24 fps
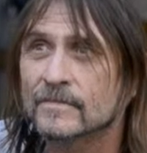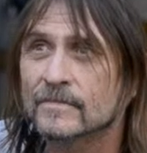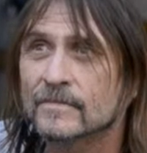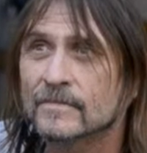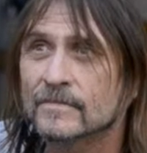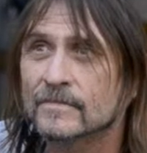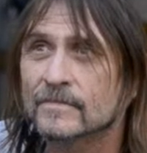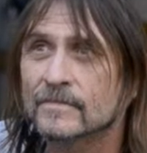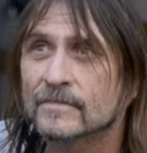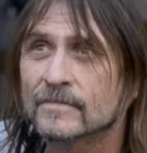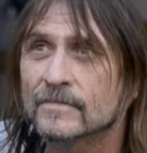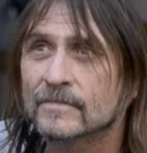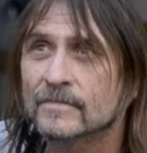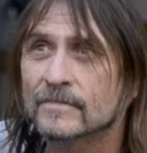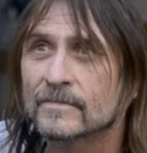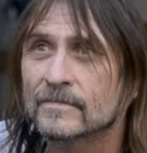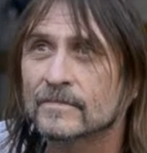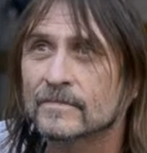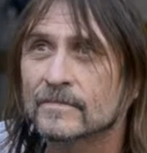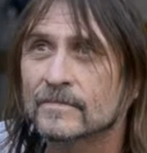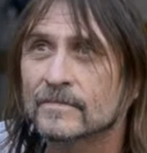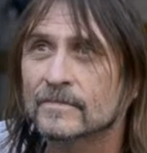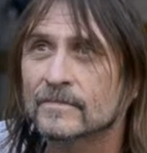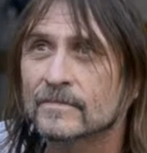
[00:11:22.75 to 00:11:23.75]
people that are going
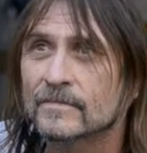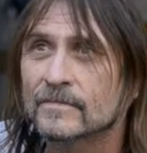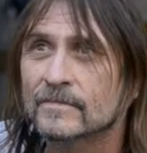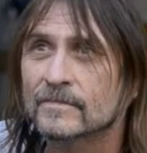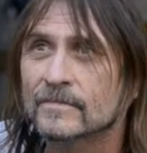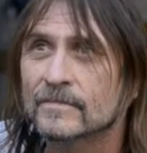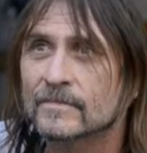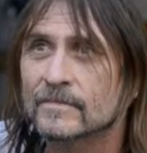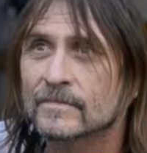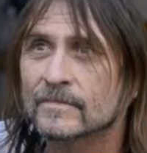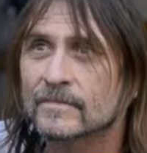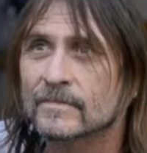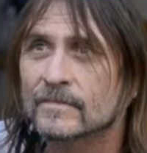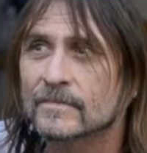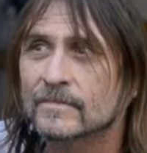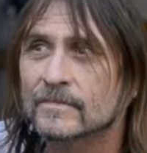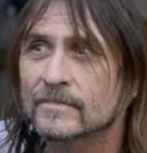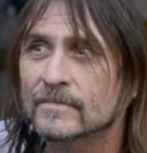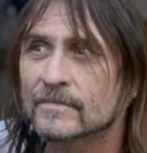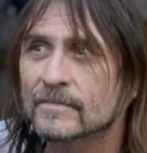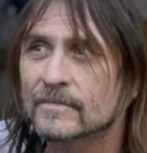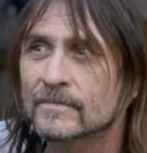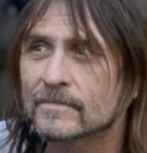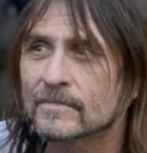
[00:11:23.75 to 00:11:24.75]
to be here
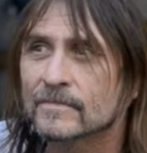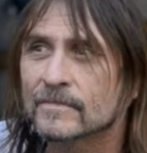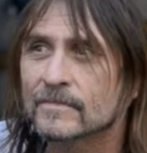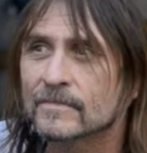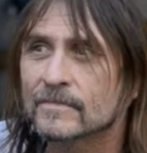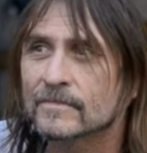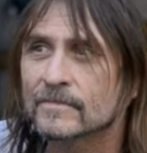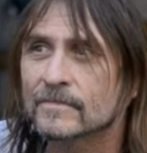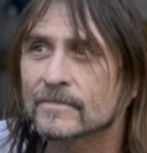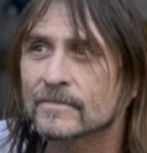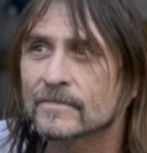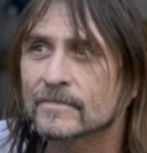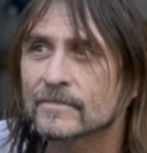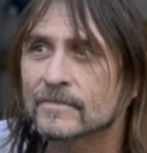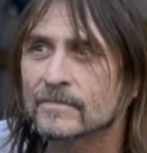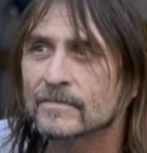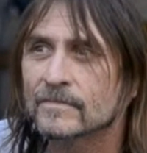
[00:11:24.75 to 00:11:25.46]
working tomorrow?